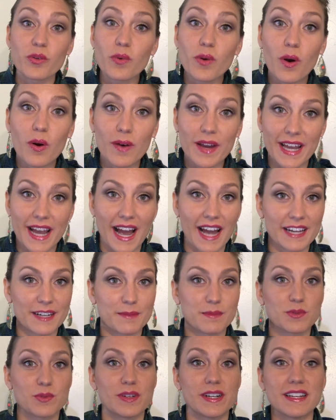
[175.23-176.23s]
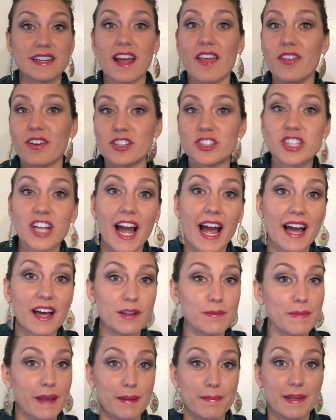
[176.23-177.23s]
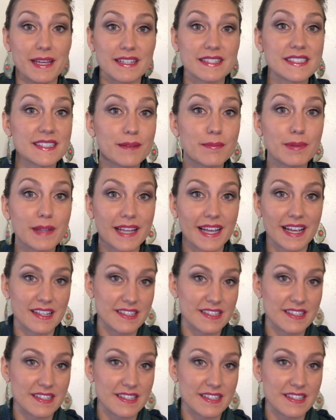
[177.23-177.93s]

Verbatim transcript: throwing items when another child maybe a sibling